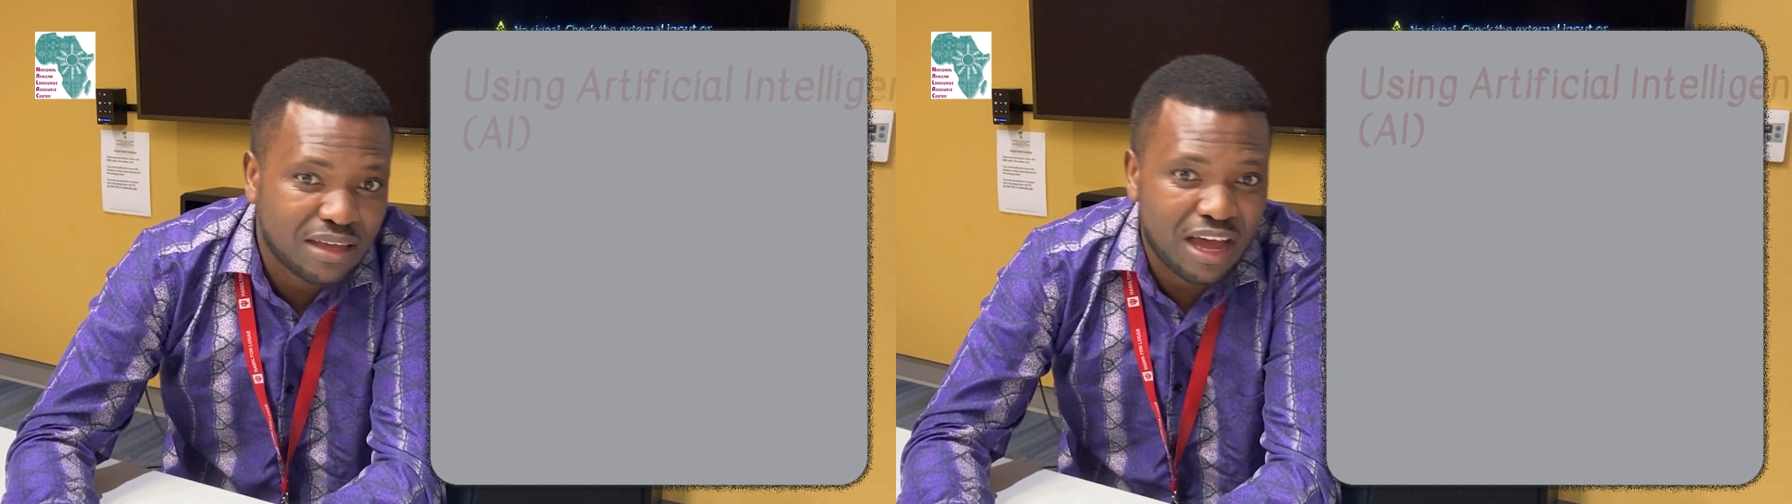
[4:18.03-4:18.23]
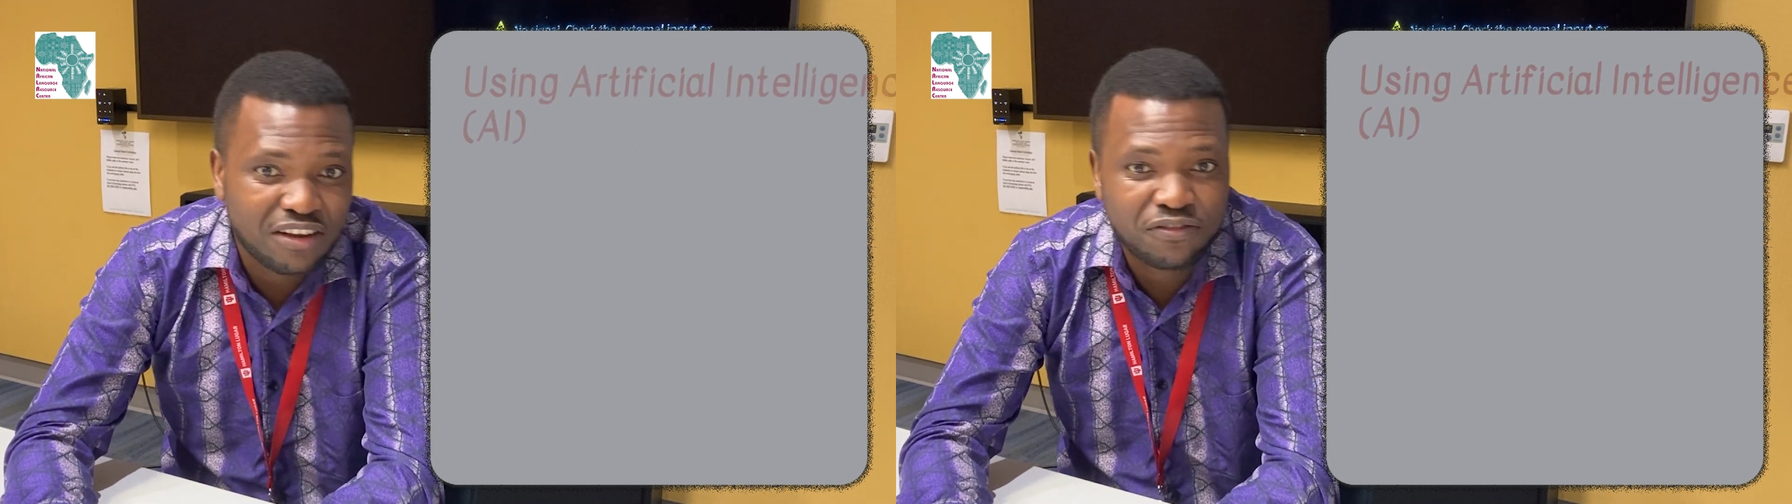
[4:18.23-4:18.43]

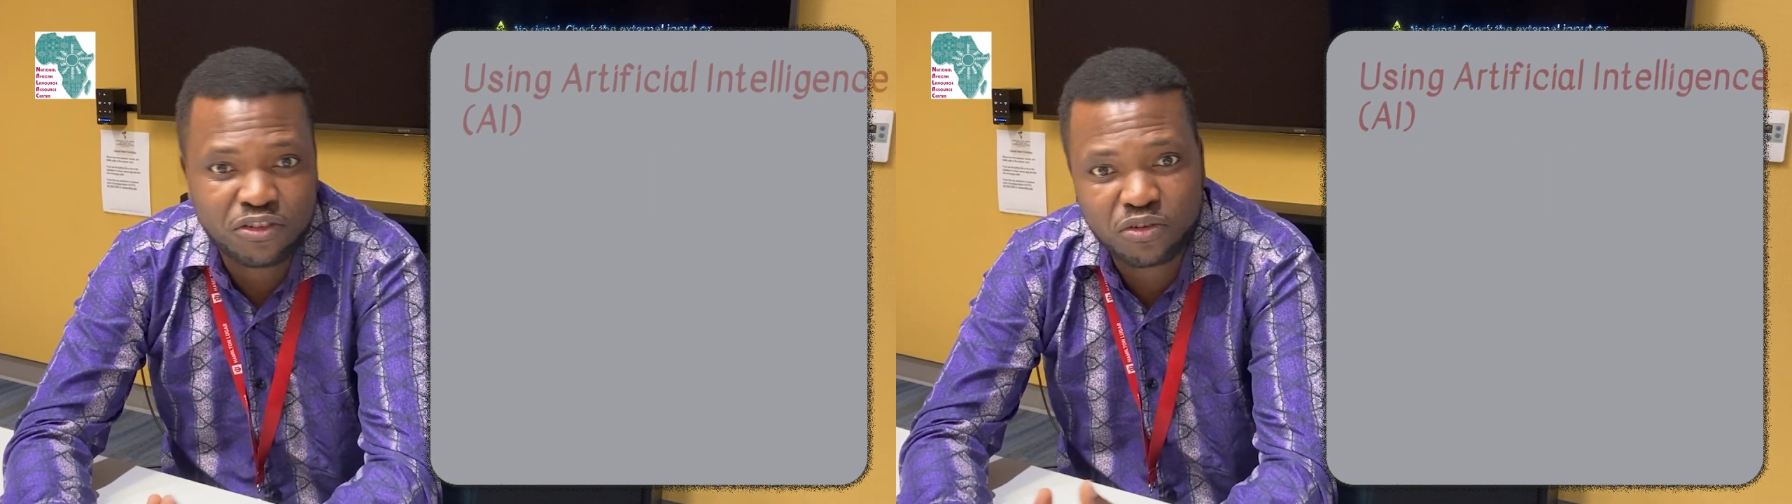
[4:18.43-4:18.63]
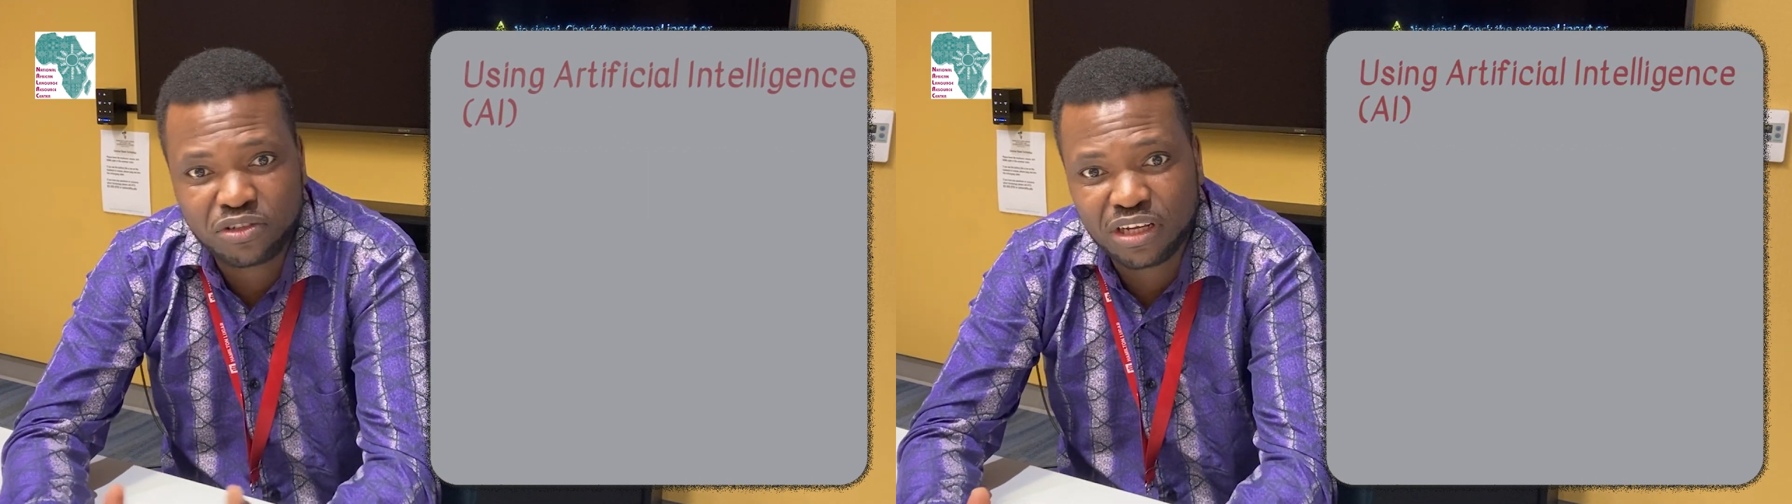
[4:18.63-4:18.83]

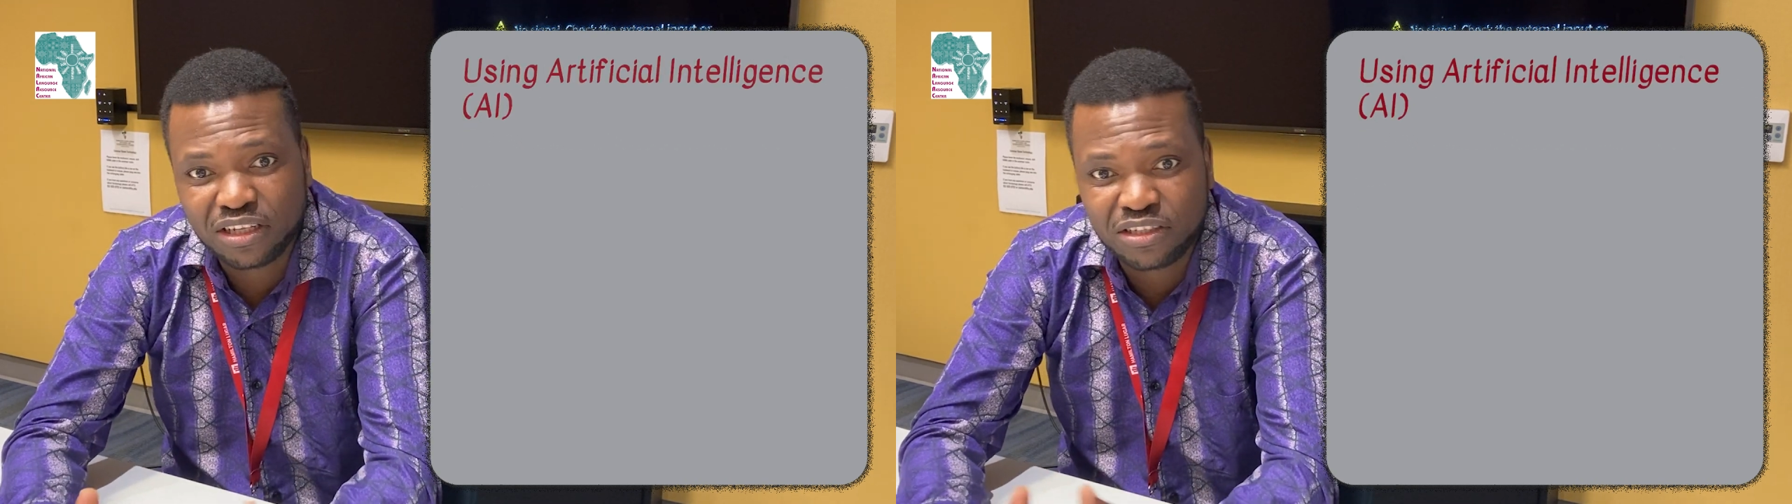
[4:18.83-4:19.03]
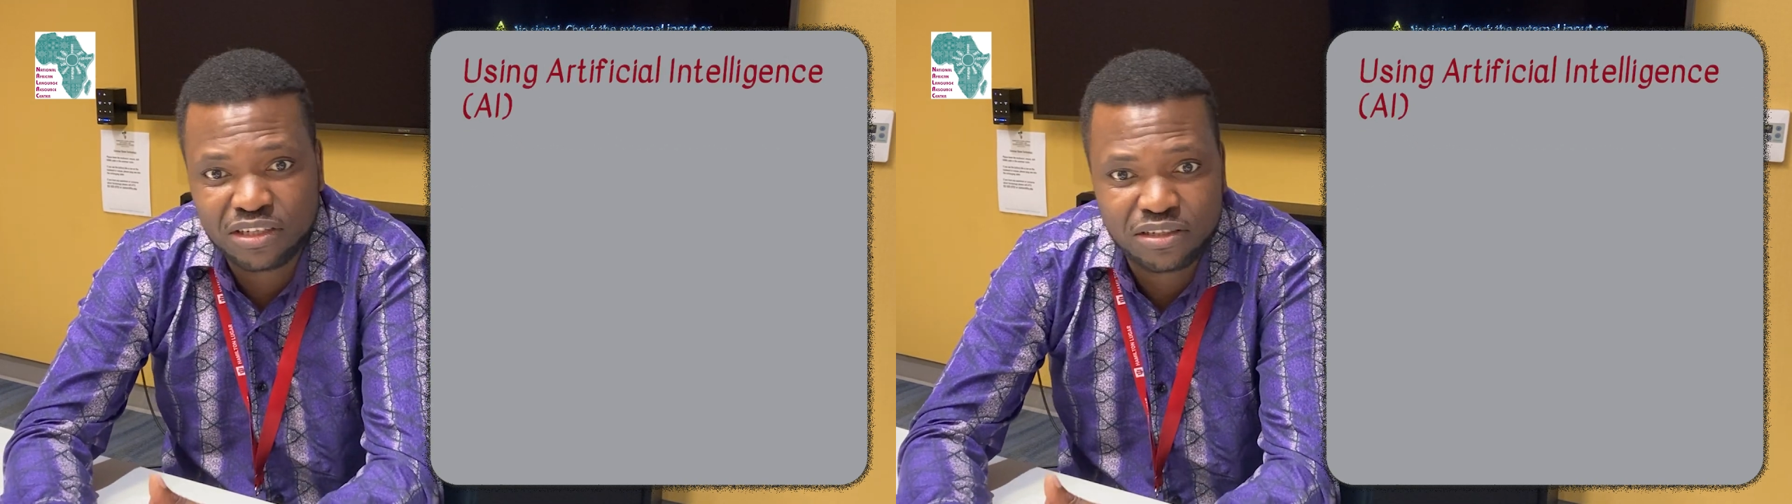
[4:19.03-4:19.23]
artificial
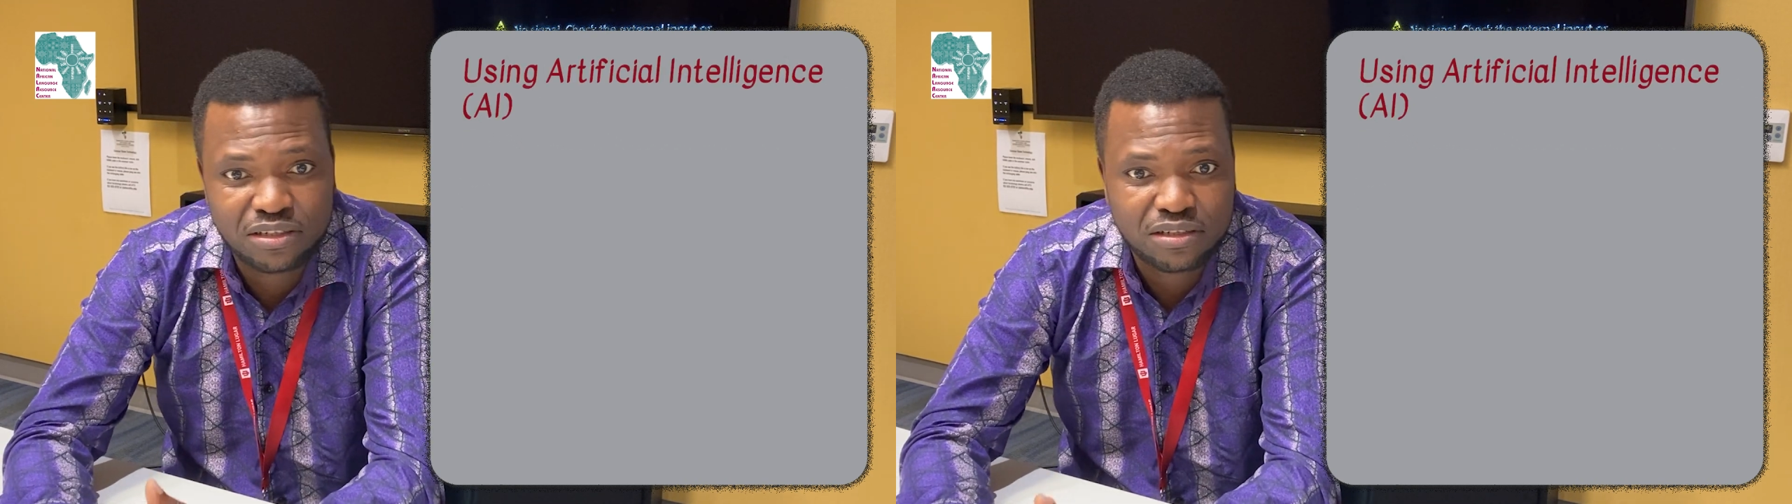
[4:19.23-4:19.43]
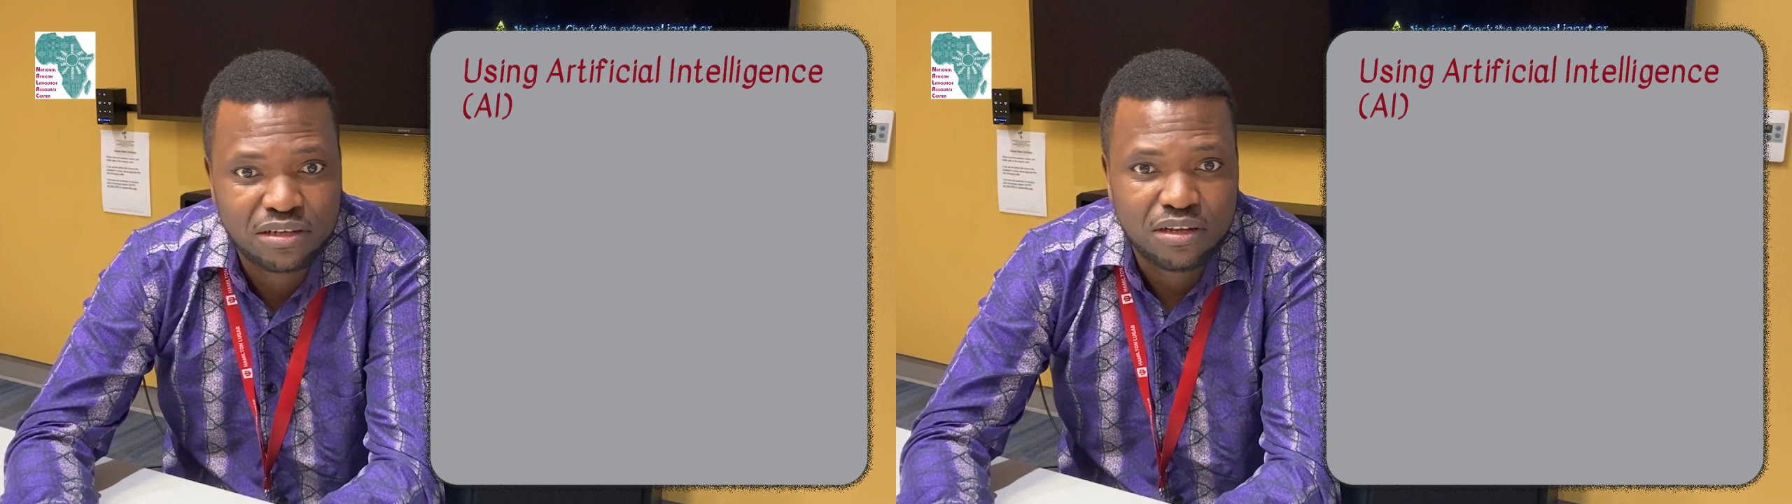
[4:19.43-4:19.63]
intelligence,